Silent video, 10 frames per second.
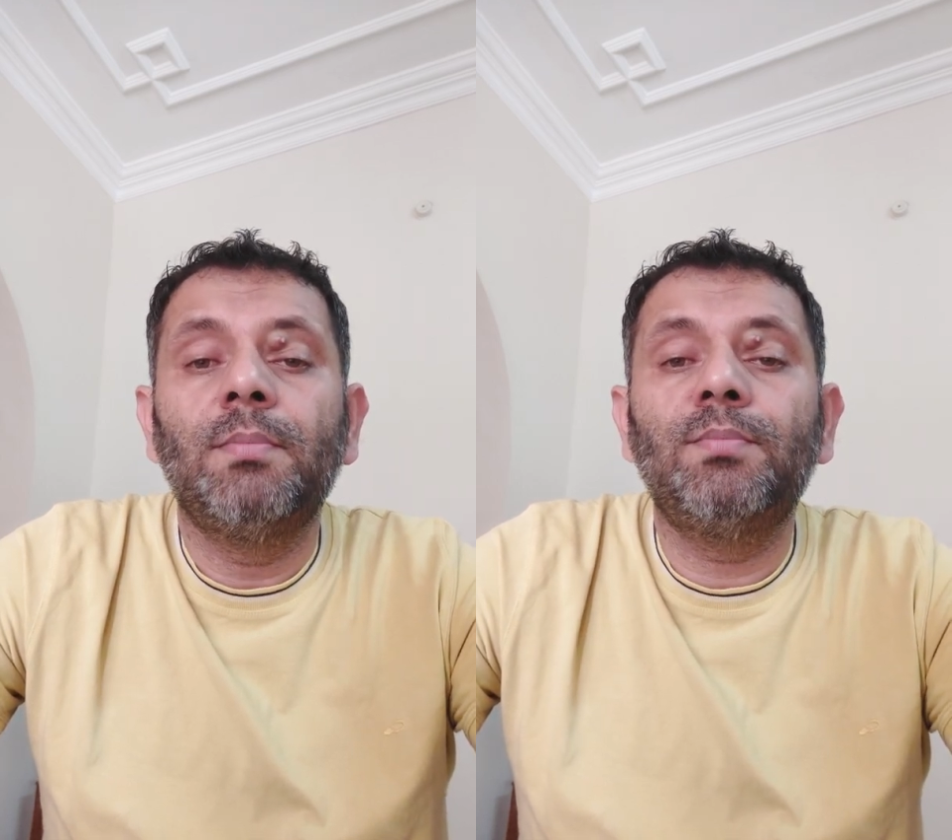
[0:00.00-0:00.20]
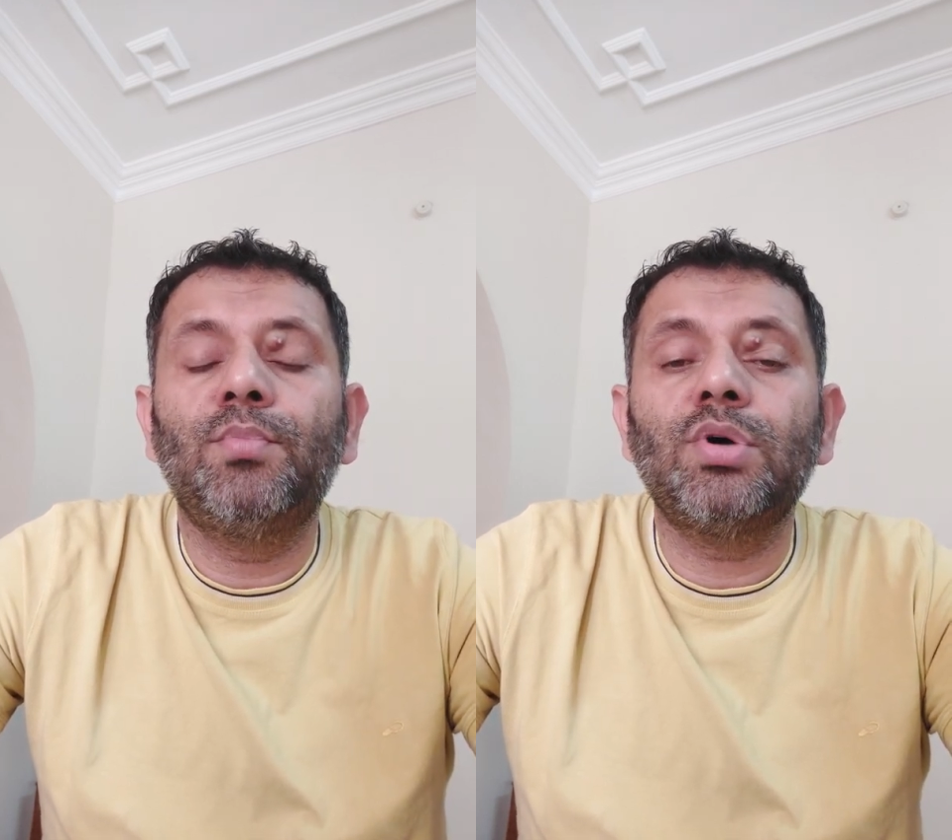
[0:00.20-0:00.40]

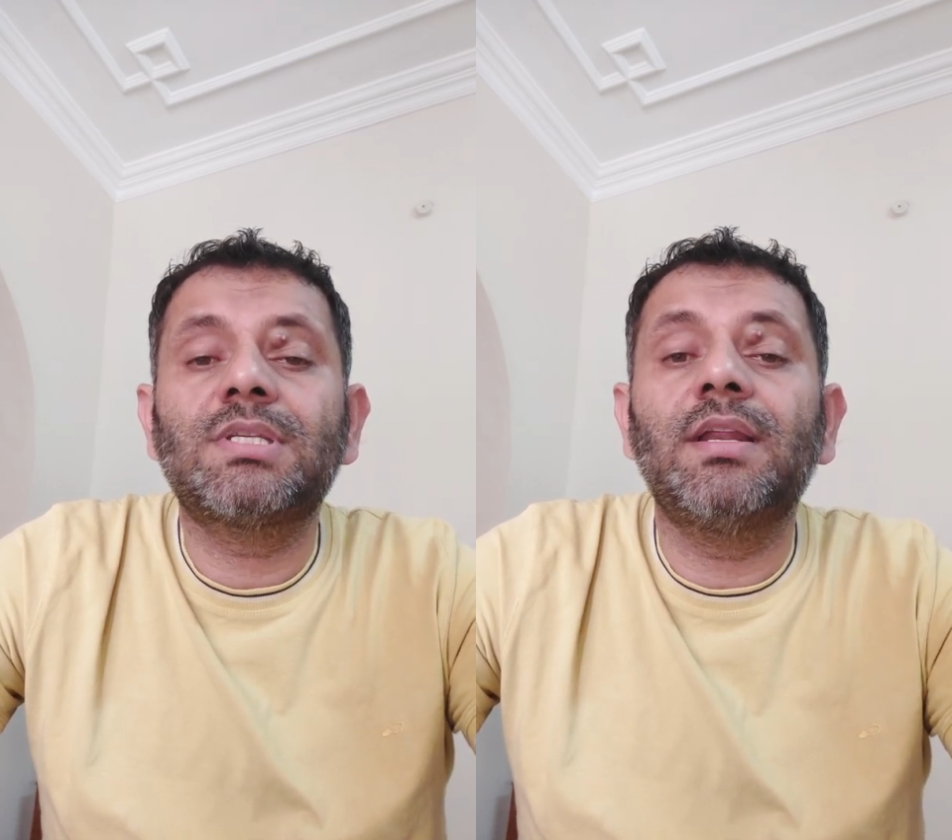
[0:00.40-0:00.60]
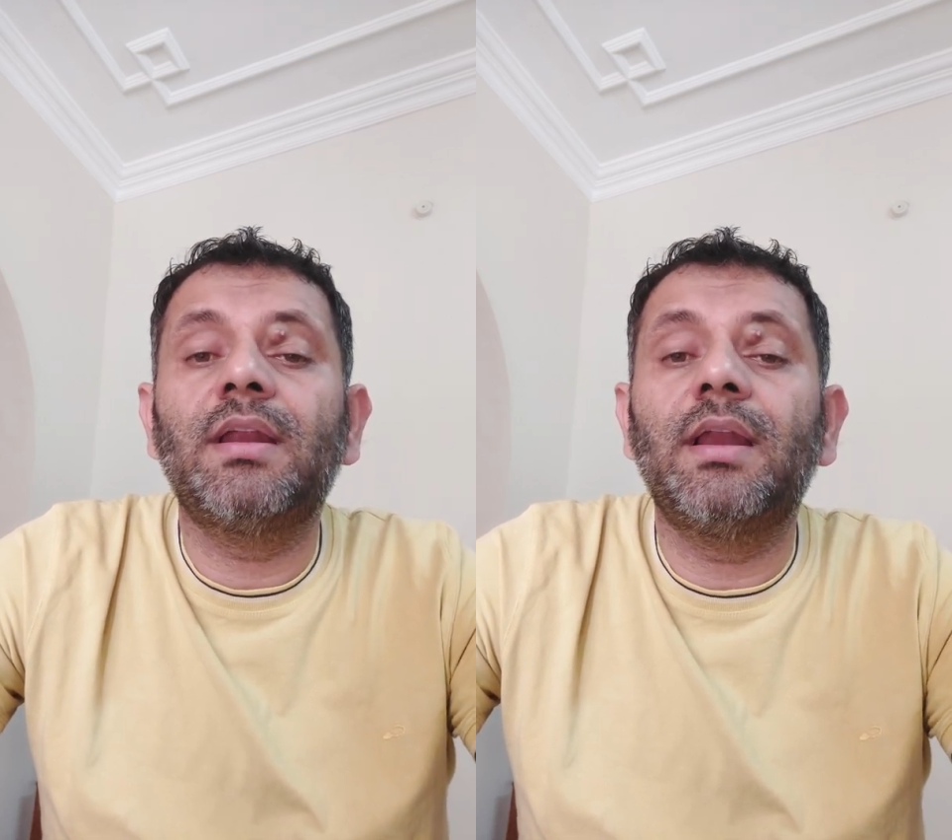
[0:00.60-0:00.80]

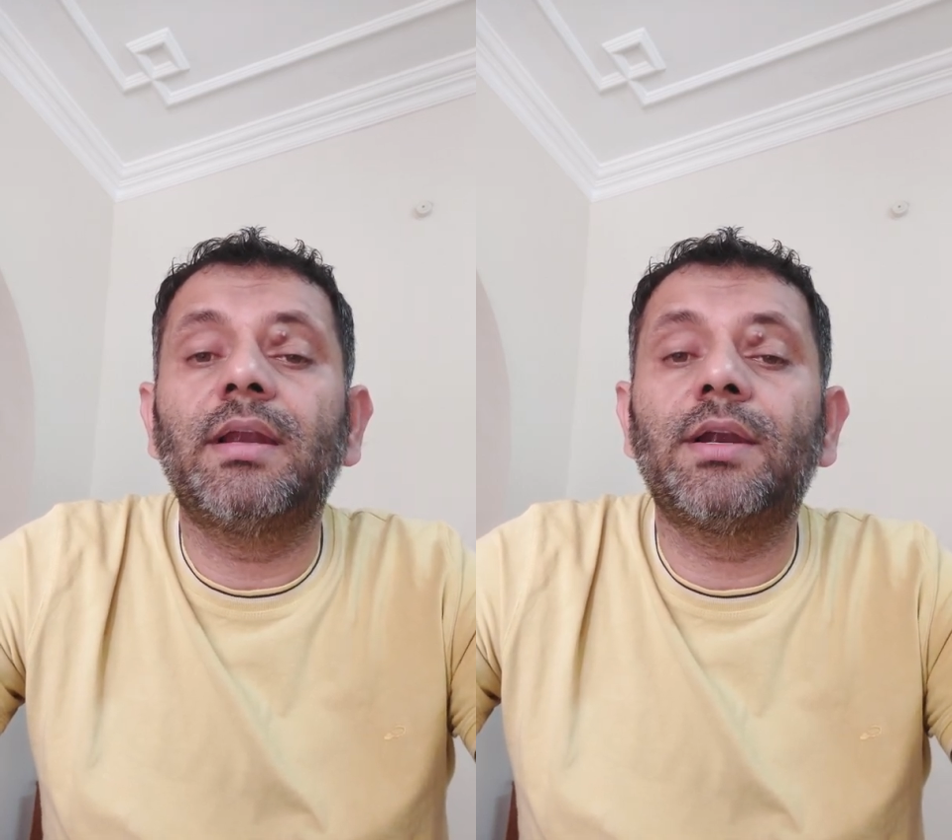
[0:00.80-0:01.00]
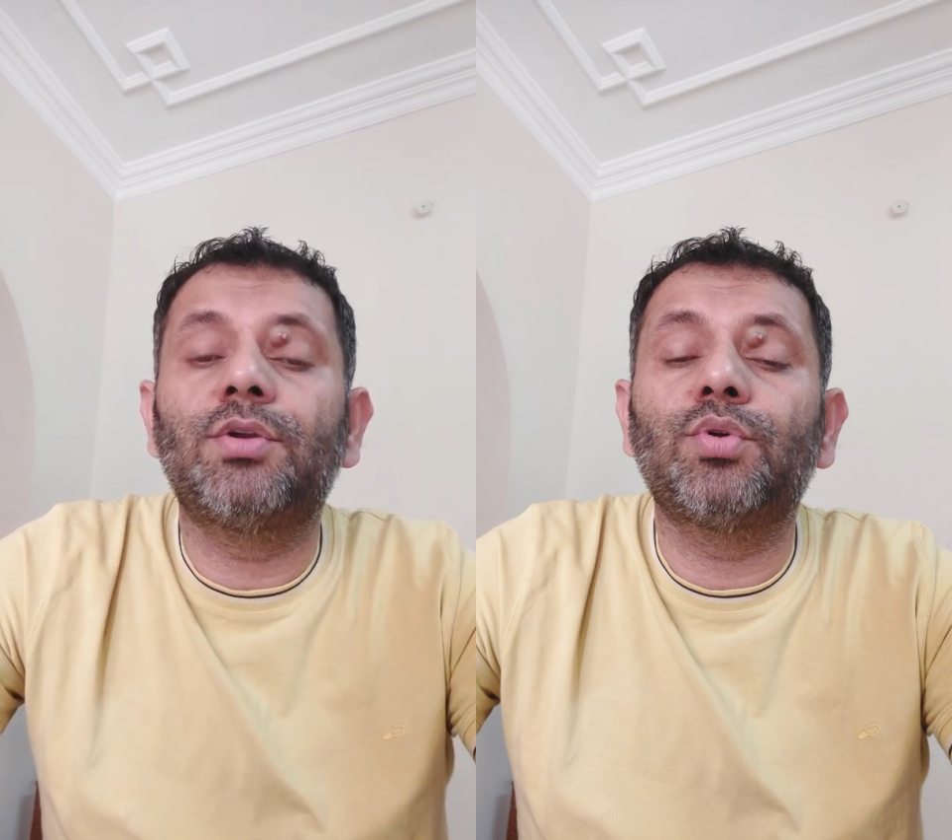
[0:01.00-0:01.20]
mostly
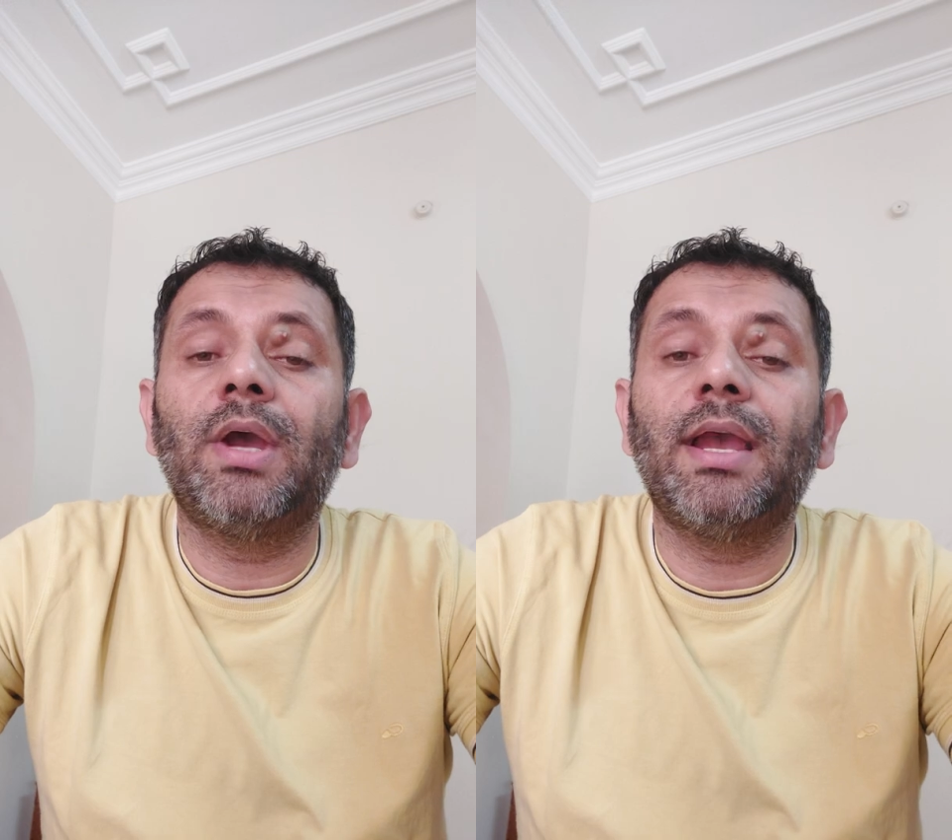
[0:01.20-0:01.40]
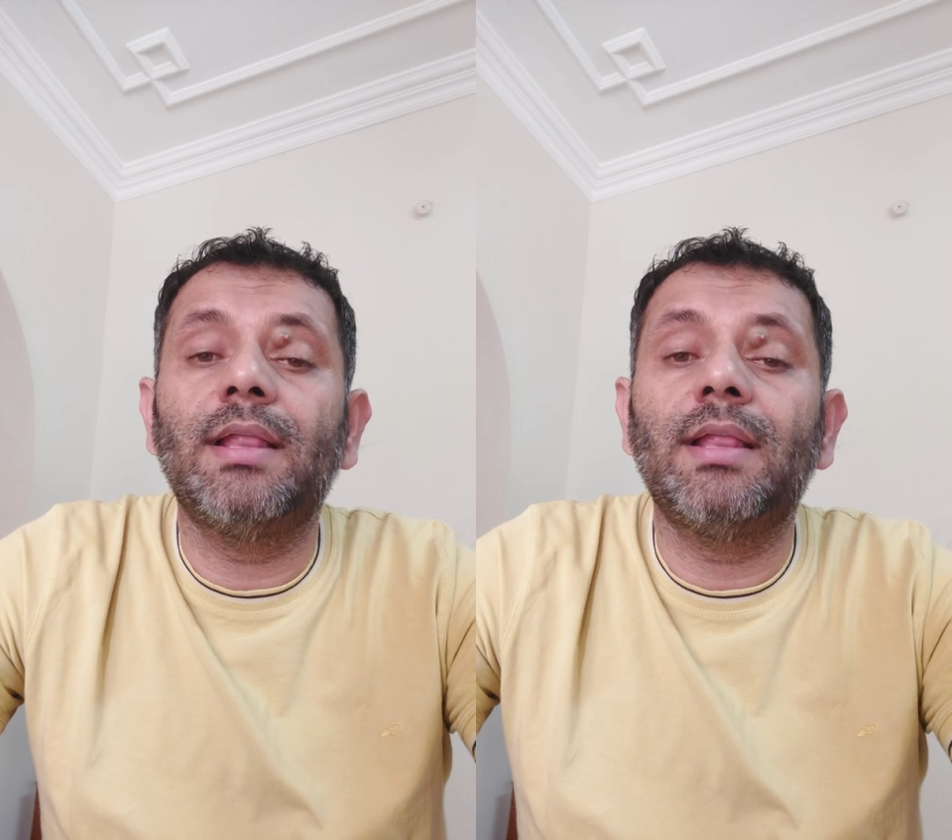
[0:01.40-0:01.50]
related to